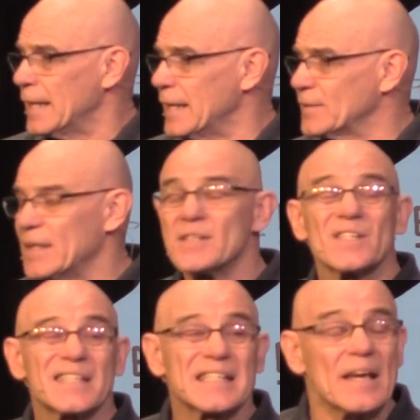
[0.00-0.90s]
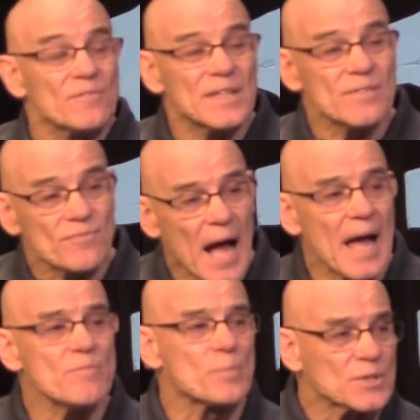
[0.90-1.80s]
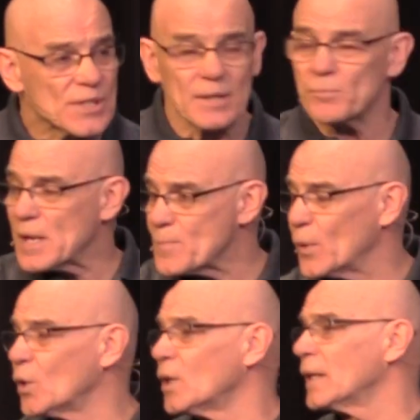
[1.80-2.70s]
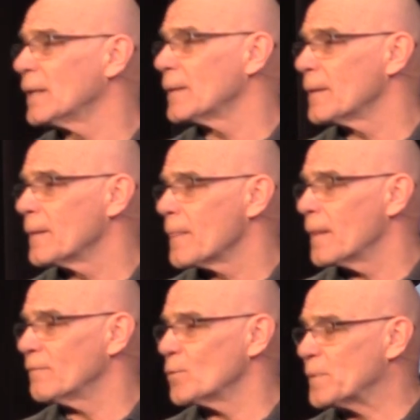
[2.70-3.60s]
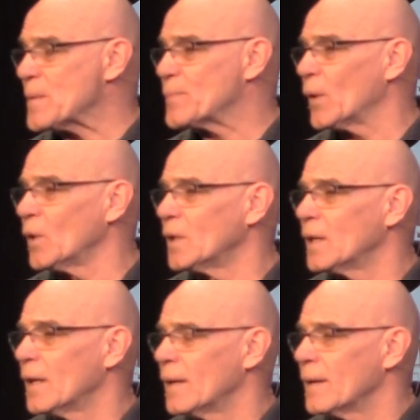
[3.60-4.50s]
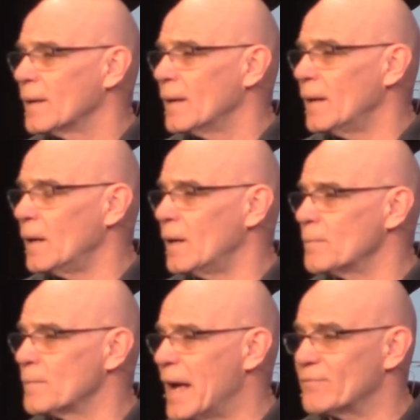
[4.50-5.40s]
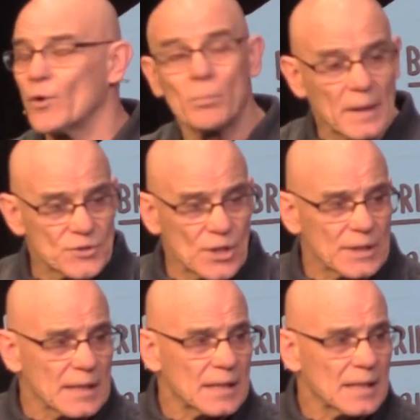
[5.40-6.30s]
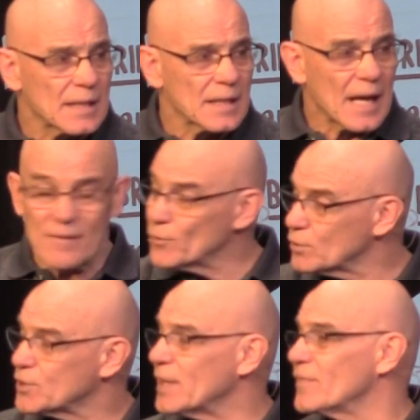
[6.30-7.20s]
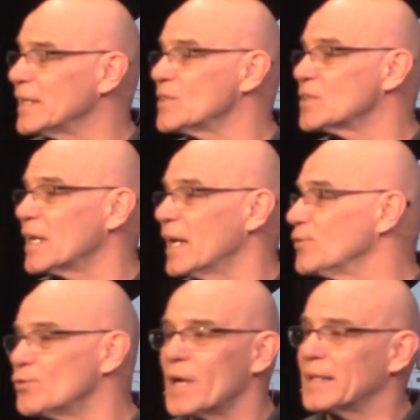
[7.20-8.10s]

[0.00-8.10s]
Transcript: And then 75% people of the people uh, have no budget, have no savings, and do